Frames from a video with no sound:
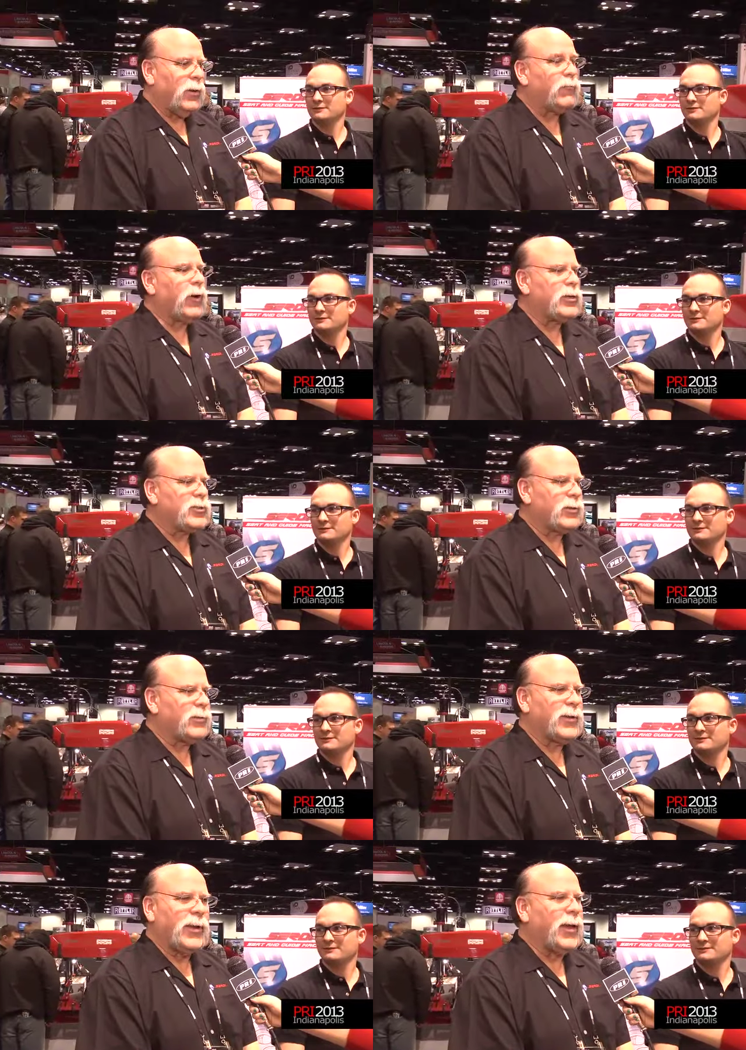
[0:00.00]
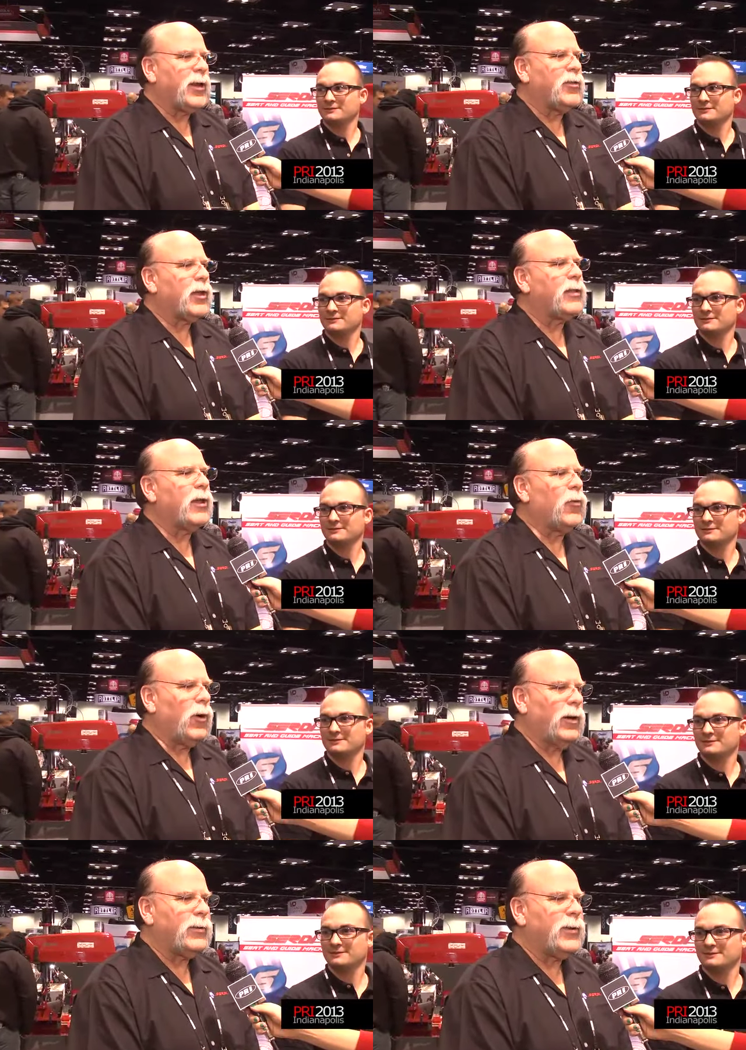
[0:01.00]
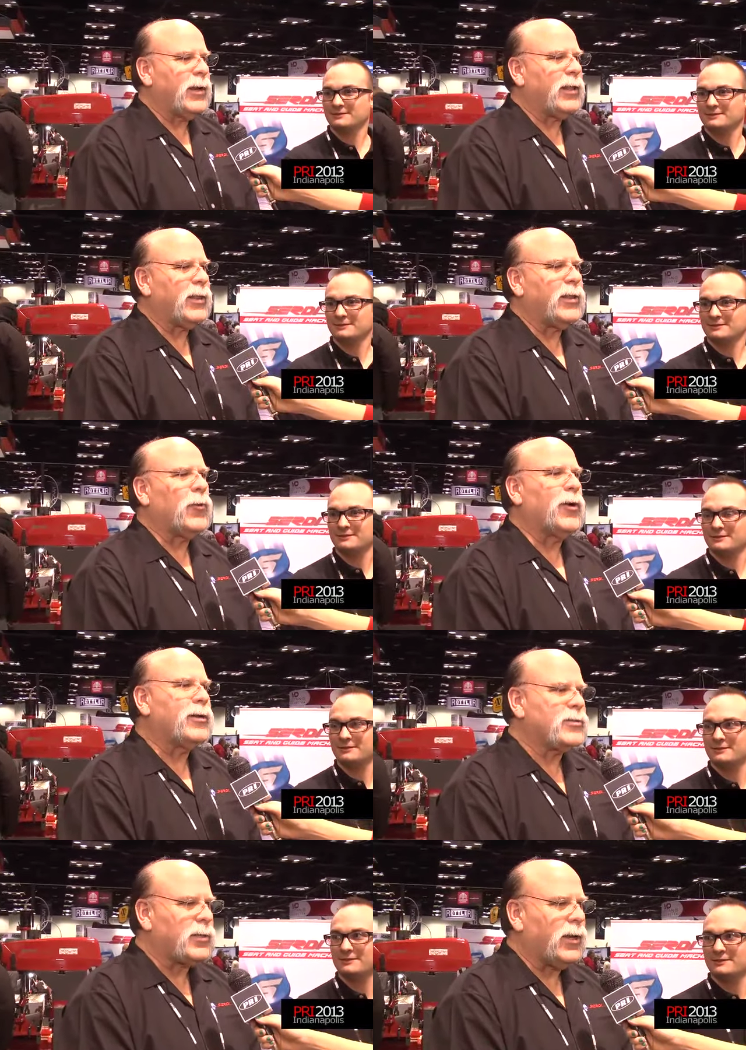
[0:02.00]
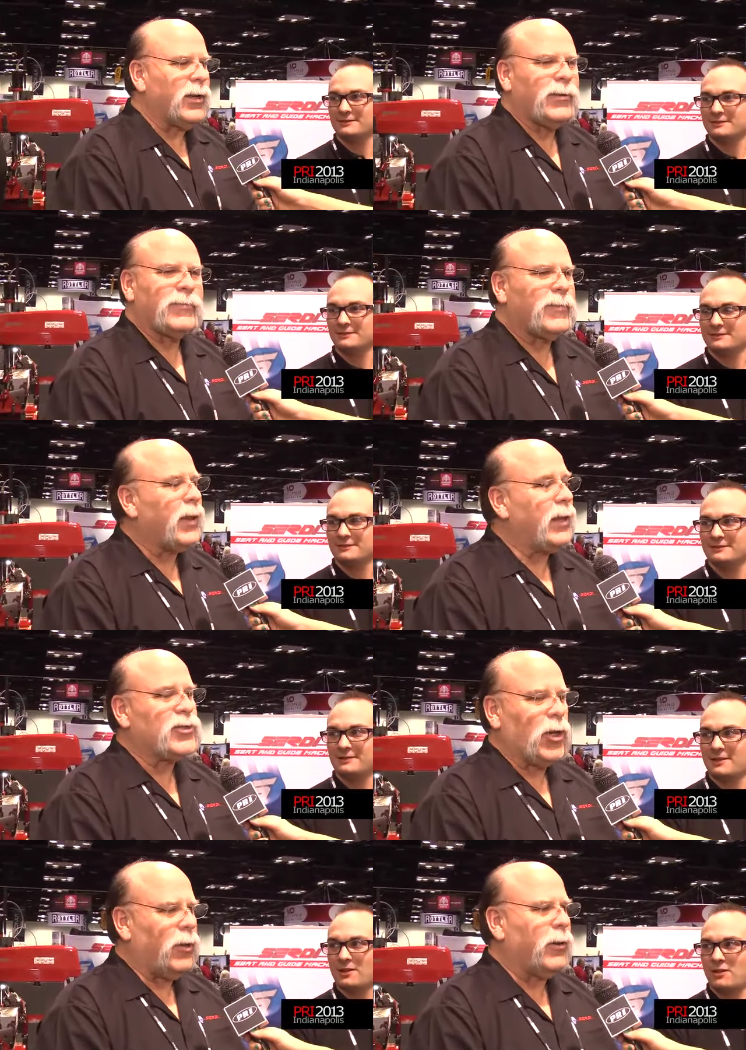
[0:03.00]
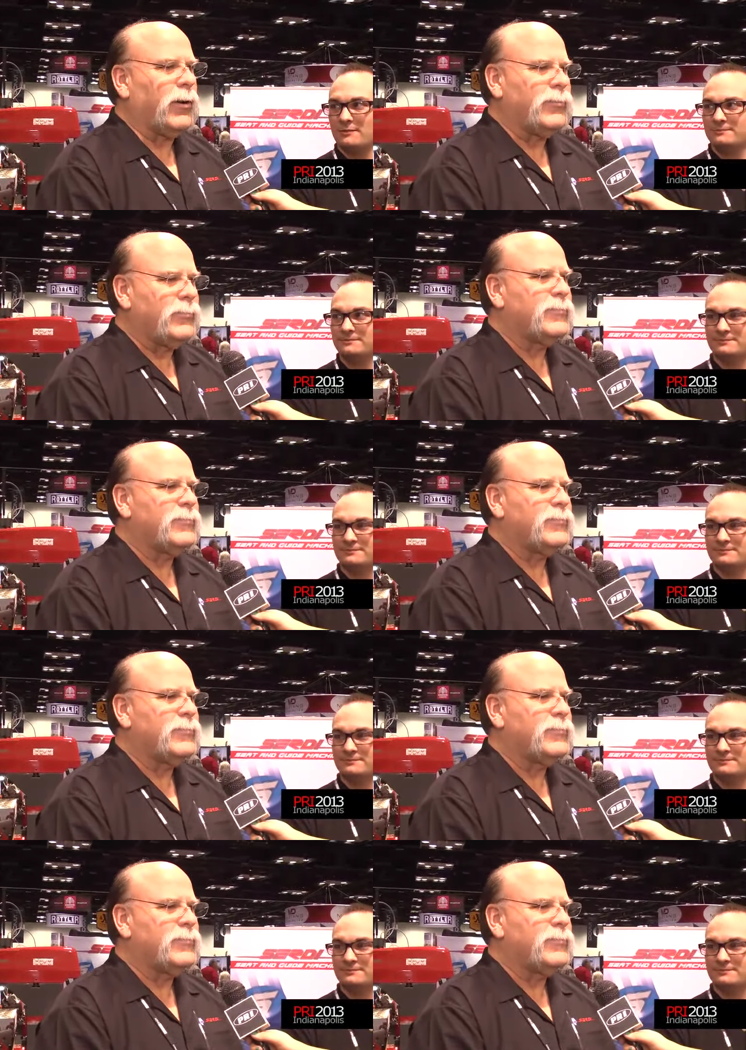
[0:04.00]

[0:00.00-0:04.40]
Speaker 1: of racing. Anything they want, anything they want to see, it's all here.